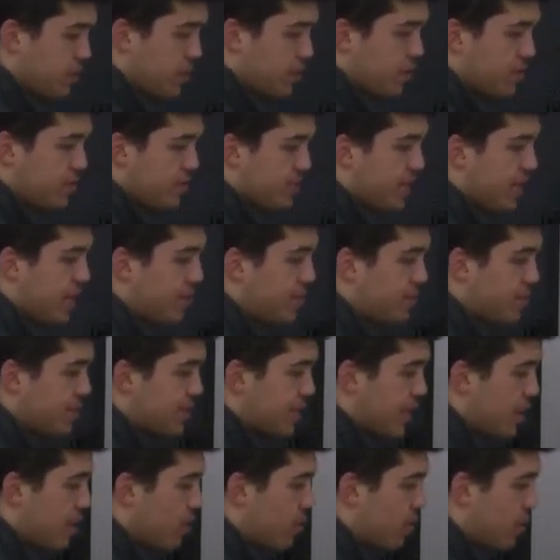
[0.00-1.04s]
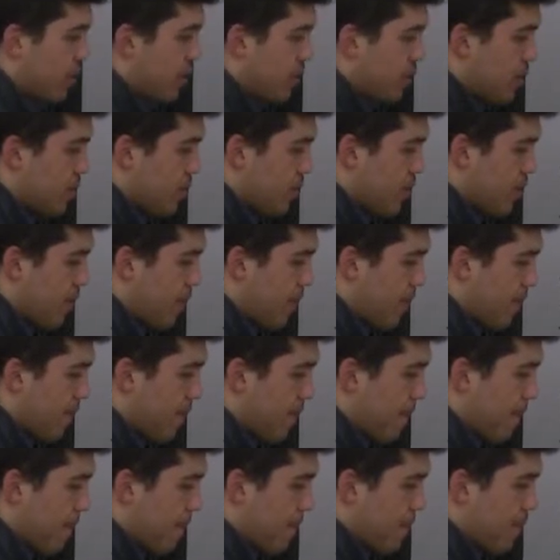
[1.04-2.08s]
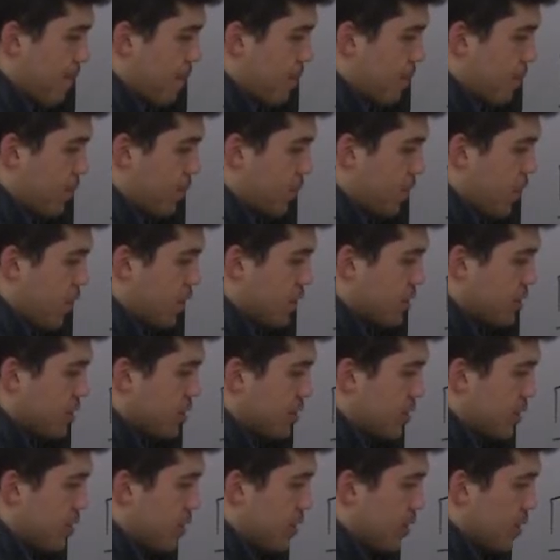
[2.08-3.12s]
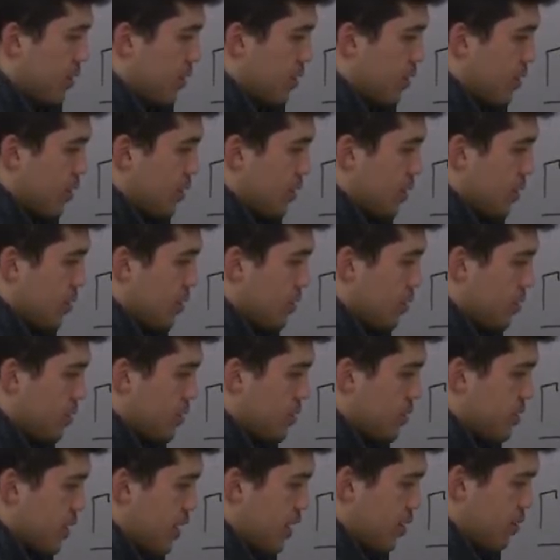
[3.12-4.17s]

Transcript: of type tau 1 cross tau